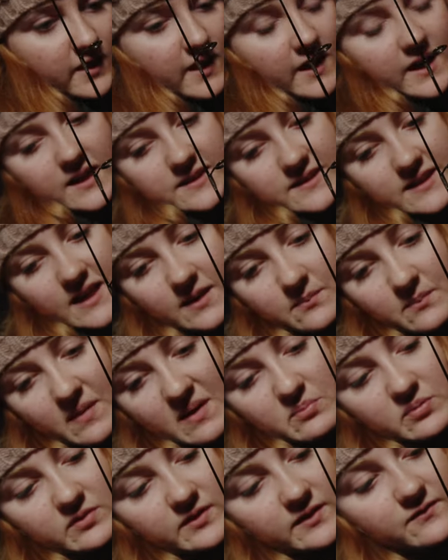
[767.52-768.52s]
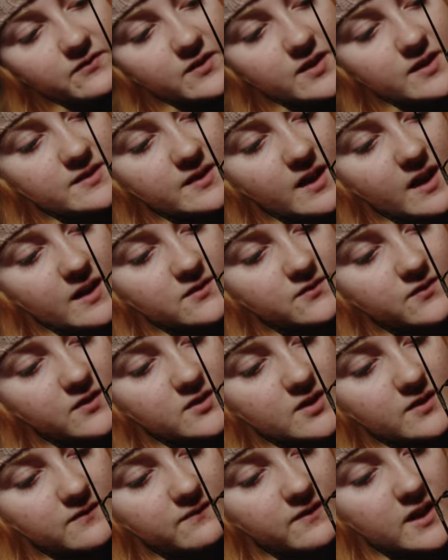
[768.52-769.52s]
Like I said in my previous ice fishing